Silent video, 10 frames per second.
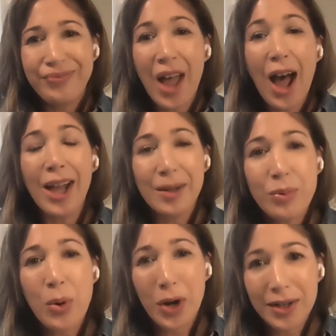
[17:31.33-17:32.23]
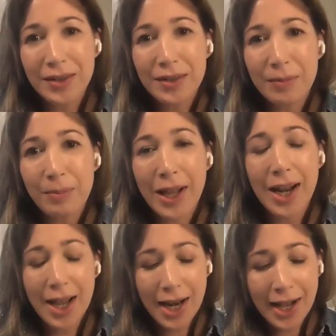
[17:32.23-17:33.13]
not important, but
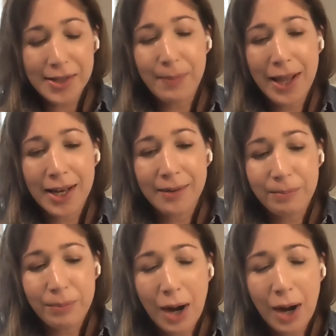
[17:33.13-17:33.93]
it has been